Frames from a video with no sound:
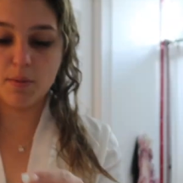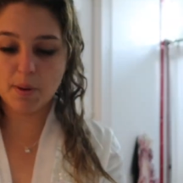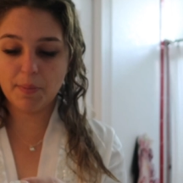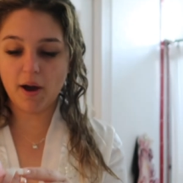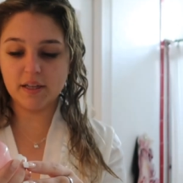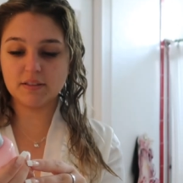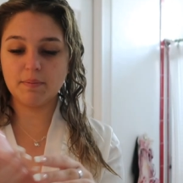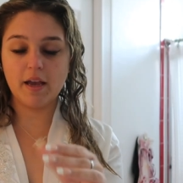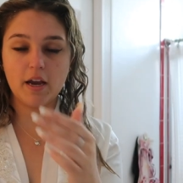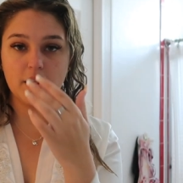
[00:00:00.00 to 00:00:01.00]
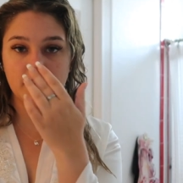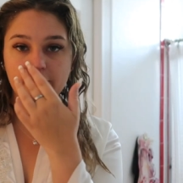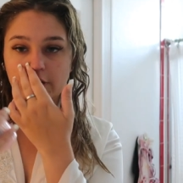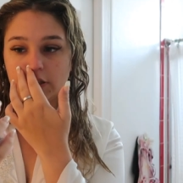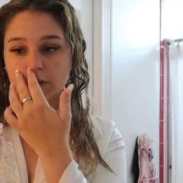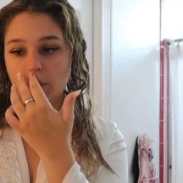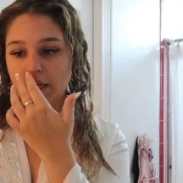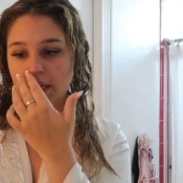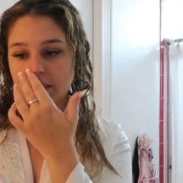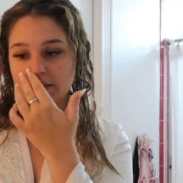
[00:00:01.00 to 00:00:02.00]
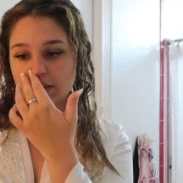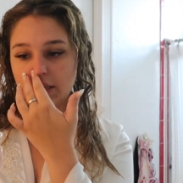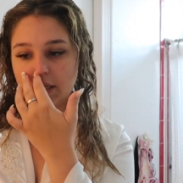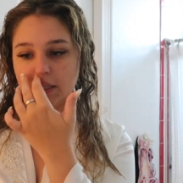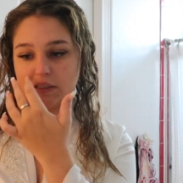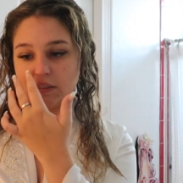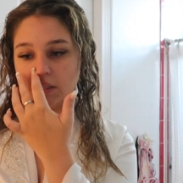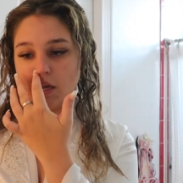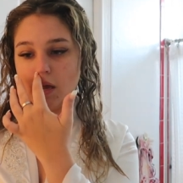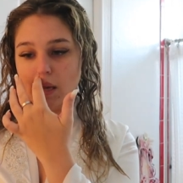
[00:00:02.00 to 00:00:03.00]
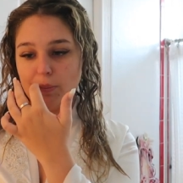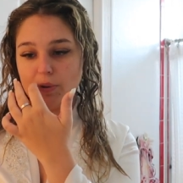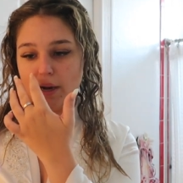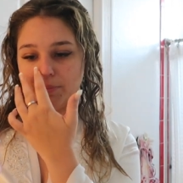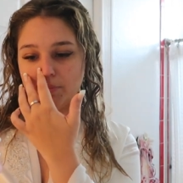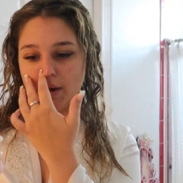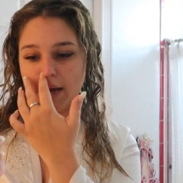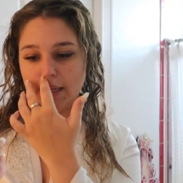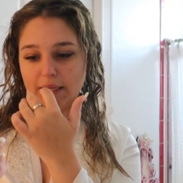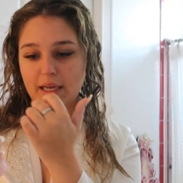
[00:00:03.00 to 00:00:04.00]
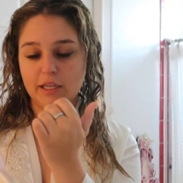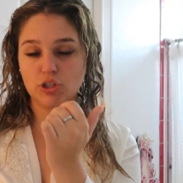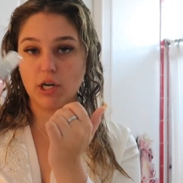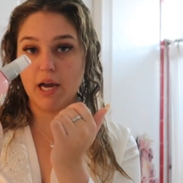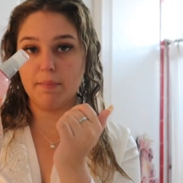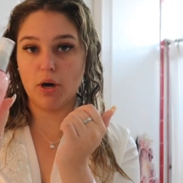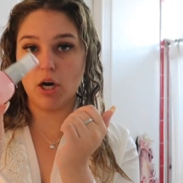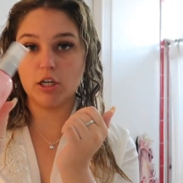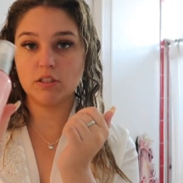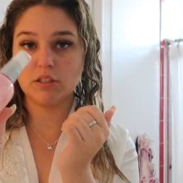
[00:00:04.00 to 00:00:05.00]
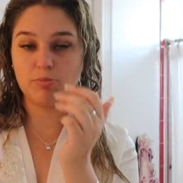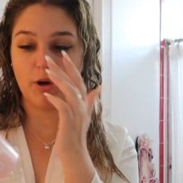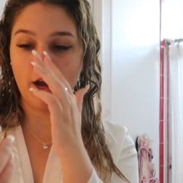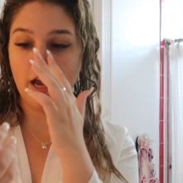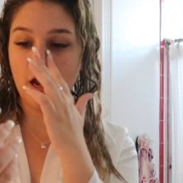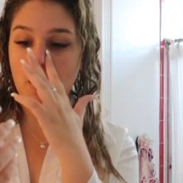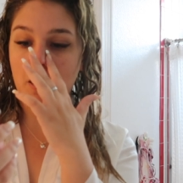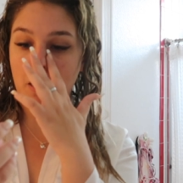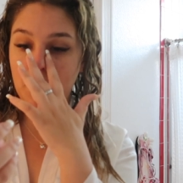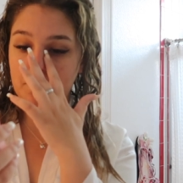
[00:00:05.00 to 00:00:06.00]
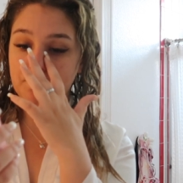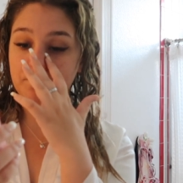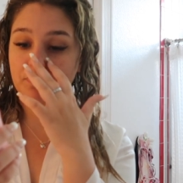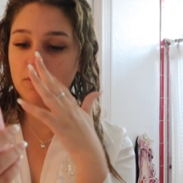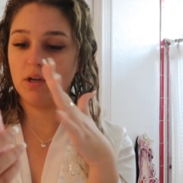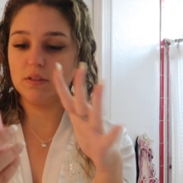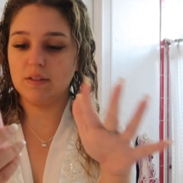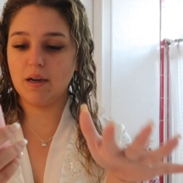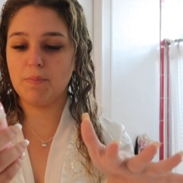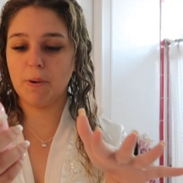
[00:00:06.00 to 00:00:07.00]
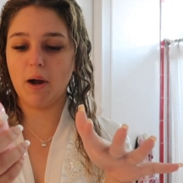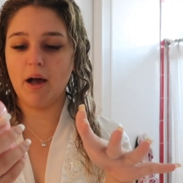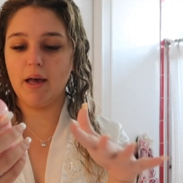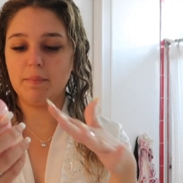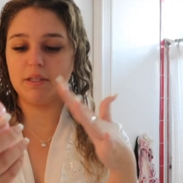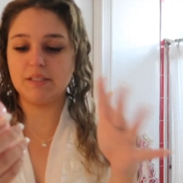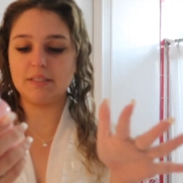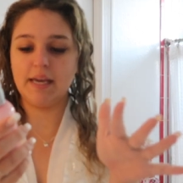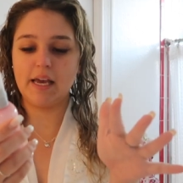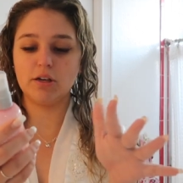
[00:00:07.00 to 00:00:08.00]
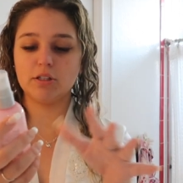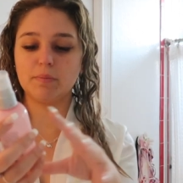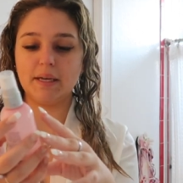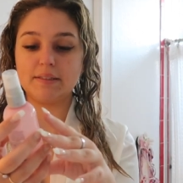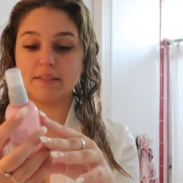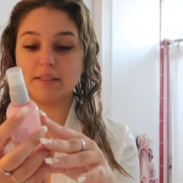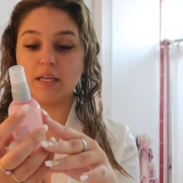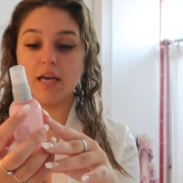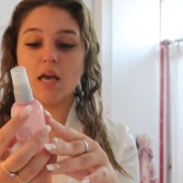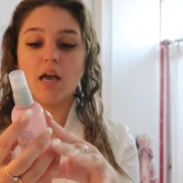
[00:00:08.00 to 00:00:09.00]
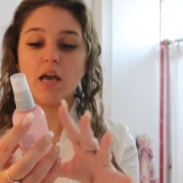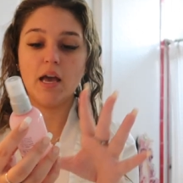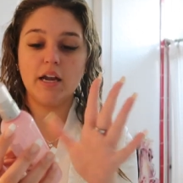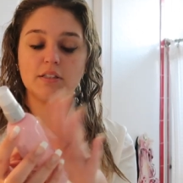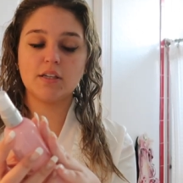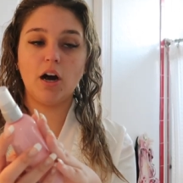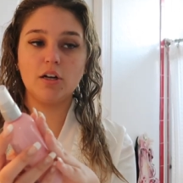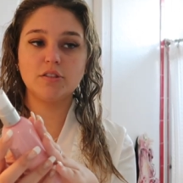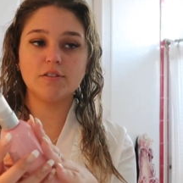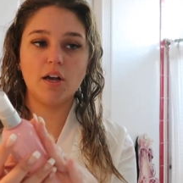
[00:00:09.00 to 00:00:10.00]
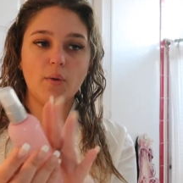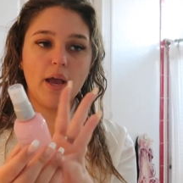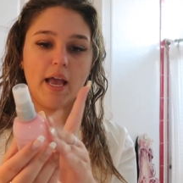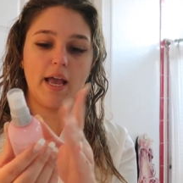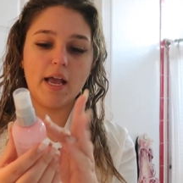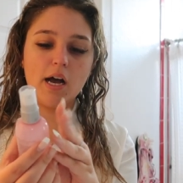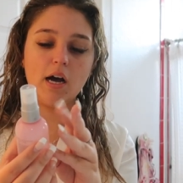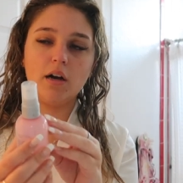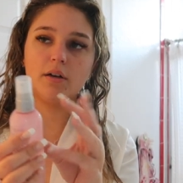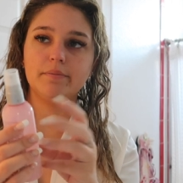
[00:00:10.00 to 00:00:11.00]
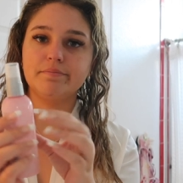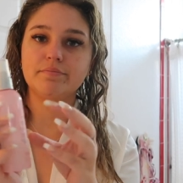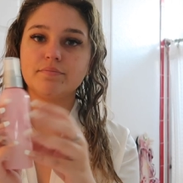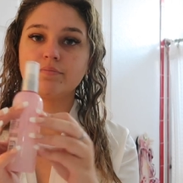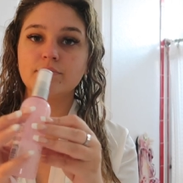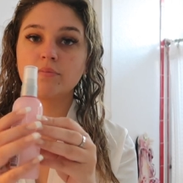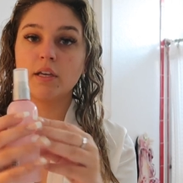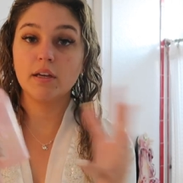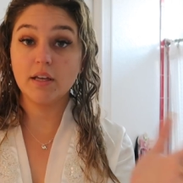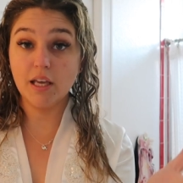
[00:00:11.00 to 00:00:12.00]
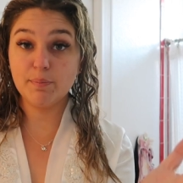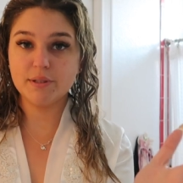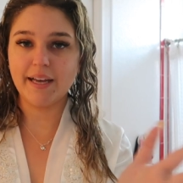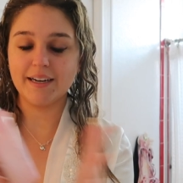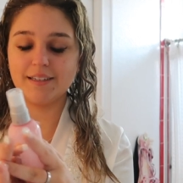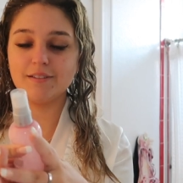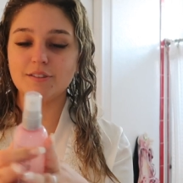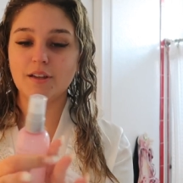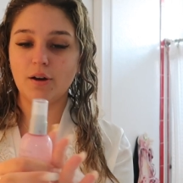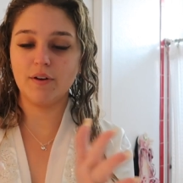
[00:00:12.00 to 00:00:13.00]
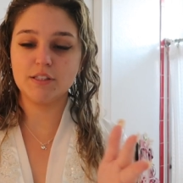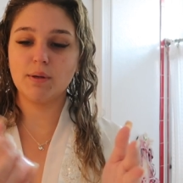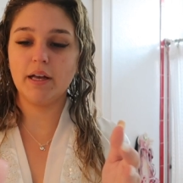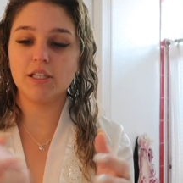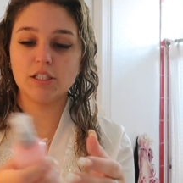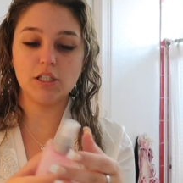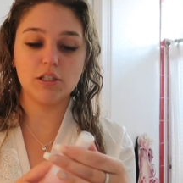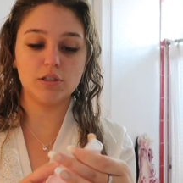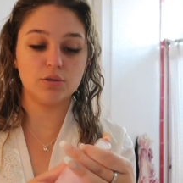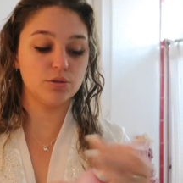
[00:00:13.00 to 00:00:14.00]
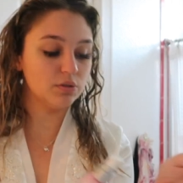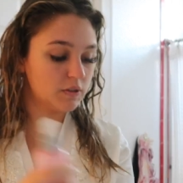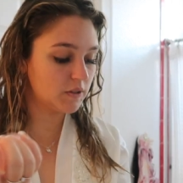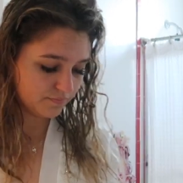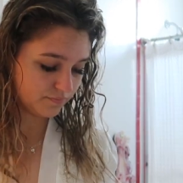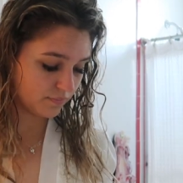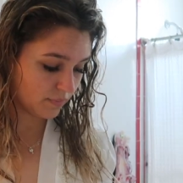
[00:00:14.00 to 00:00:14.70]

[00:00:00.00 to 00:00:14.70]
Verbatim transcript: Put products in my hair. The first one is this Prep Rally Dry Bar Spray. Um, it's like a prime and detangler basically. And it's also a um, heat protectant. So that's what I like to use.